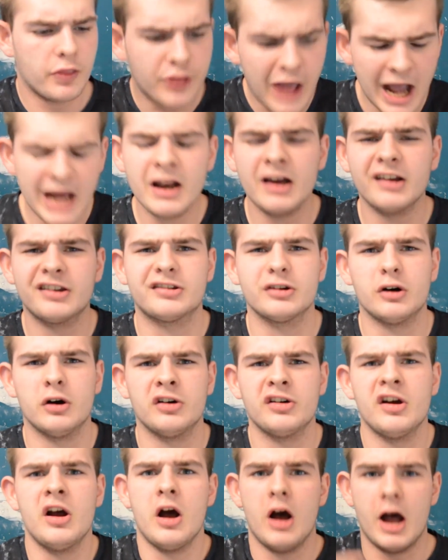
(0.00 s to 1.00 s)
Then I
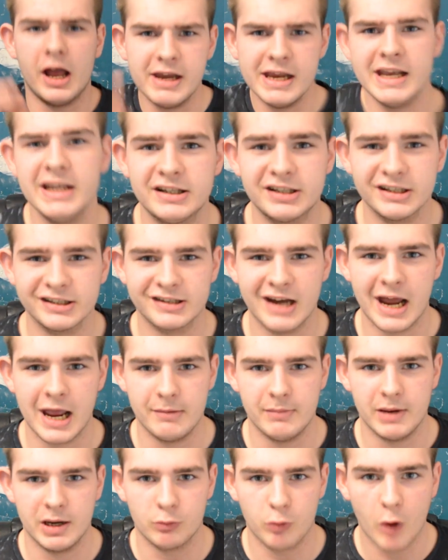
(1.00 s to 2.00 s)
saw Anitta's
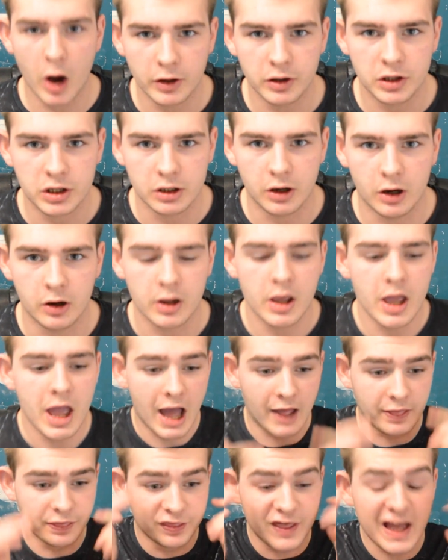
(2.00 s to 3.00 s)
name in one song.
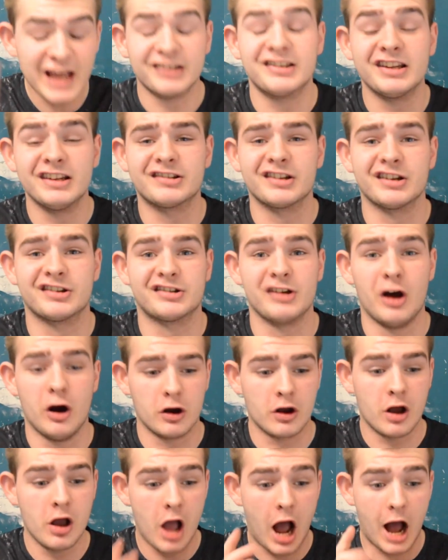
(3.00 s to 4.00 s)
And this is the
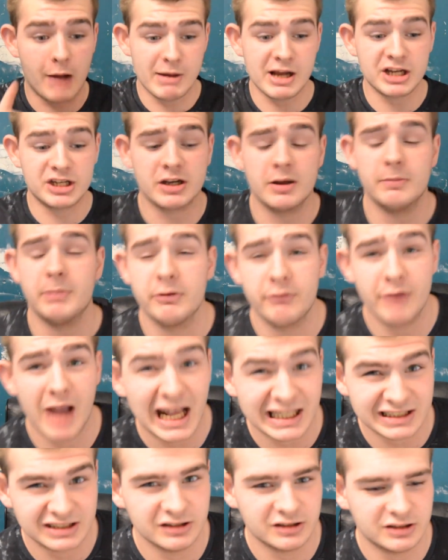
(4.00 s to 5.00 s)
song I'm actually going to be
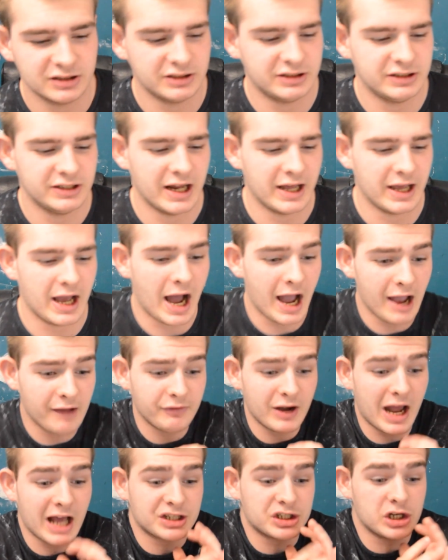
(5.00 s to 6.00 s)
reacting to today. I
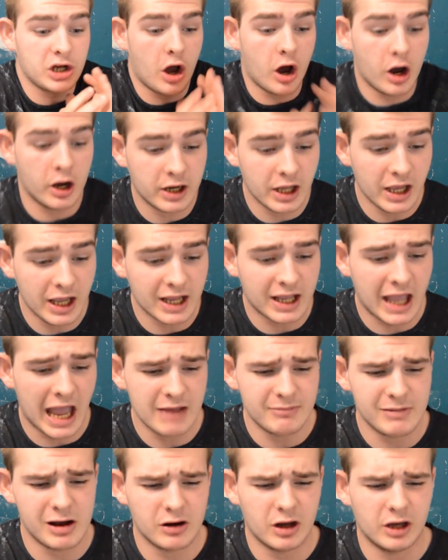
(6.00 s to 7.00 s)
haven't actually heard it. It
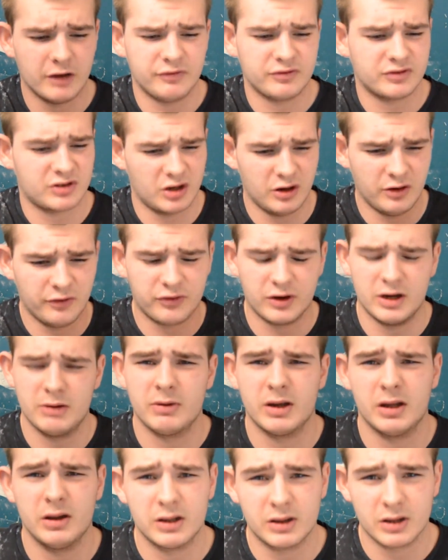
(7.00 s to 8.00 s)
came out like two, three
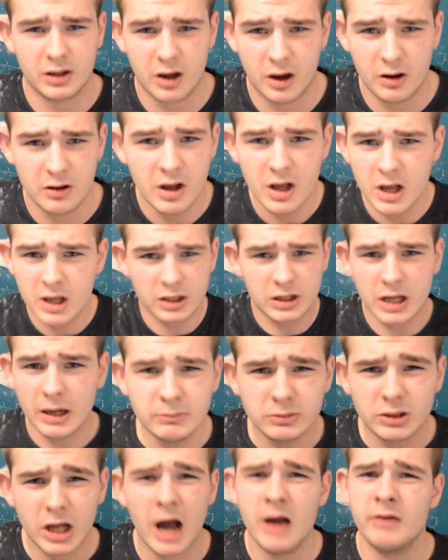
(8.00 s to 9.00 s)
weeks ago.
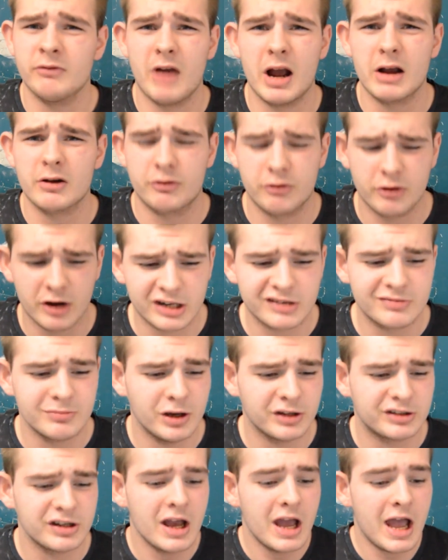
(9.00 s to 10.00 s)
Sometime around
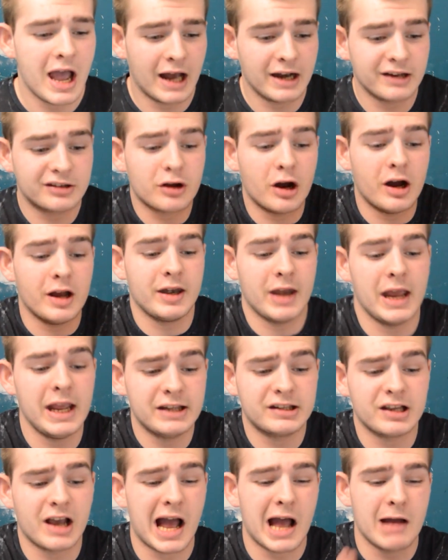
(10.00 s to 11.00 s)
Christmas. And it's got
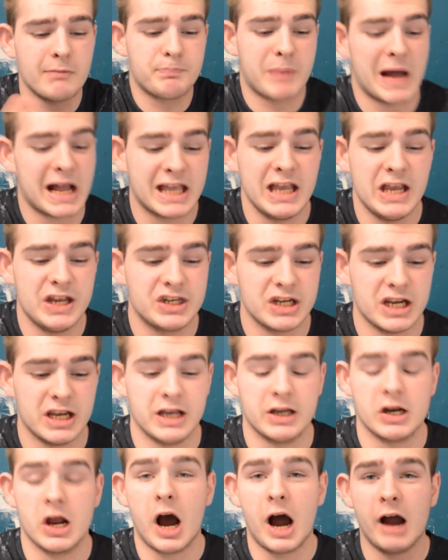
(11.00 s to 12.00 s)
Anitta and Becky G
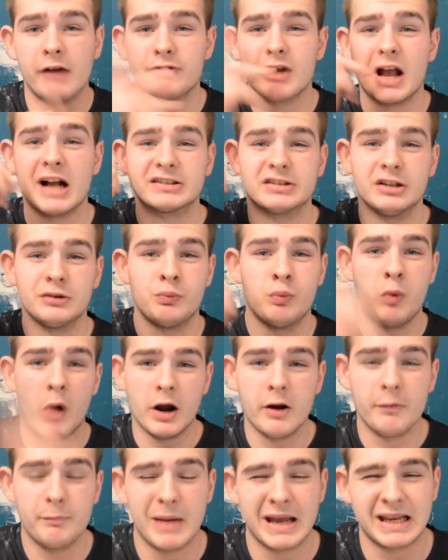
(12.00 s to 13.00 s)
in. I've reacted
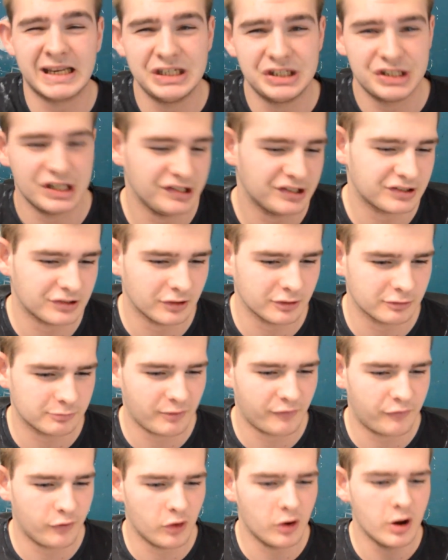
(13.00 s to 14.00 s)
one of Becky G's songs
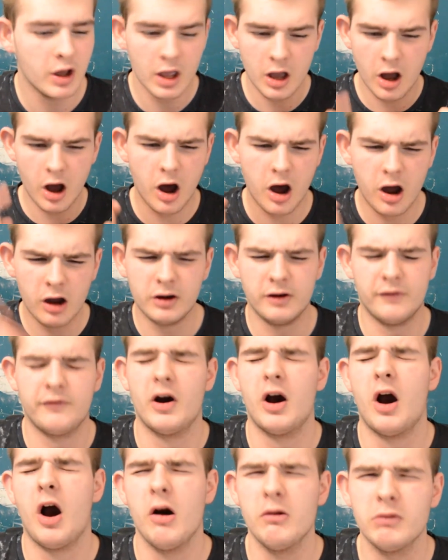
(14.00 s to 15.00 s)
before. Heard of
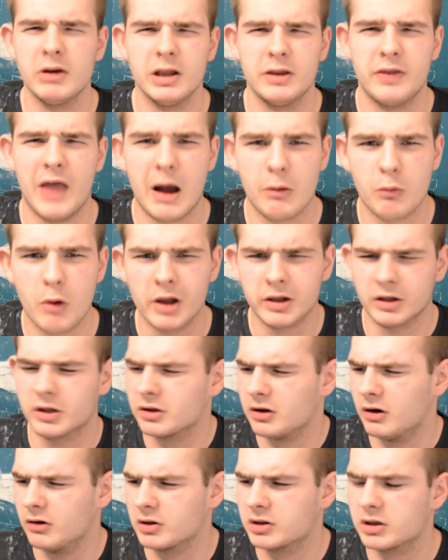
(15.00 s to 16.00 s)
her only that one
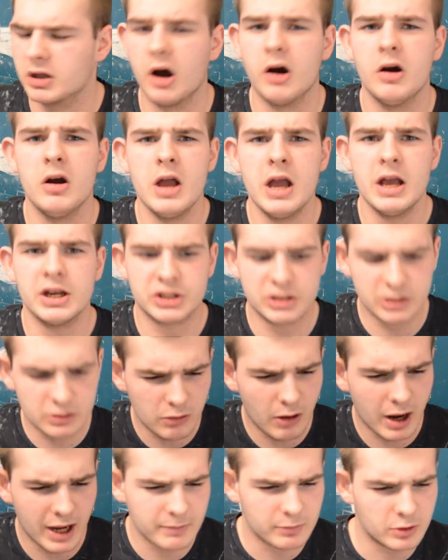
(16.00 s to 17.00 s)
song. So she's
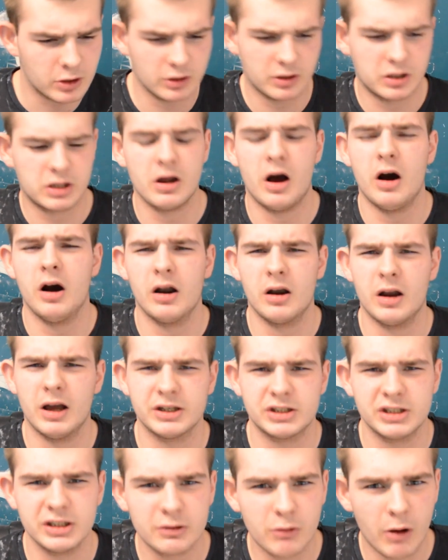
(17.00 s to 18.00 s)
quite good. Uh,
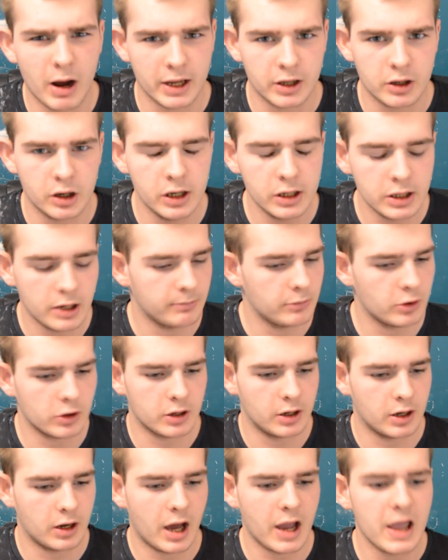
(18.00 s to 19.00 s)
like she's quite good. I'm not
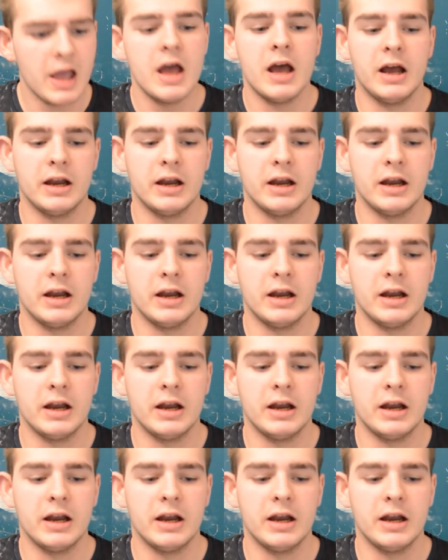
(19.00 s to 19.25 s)
going to lie.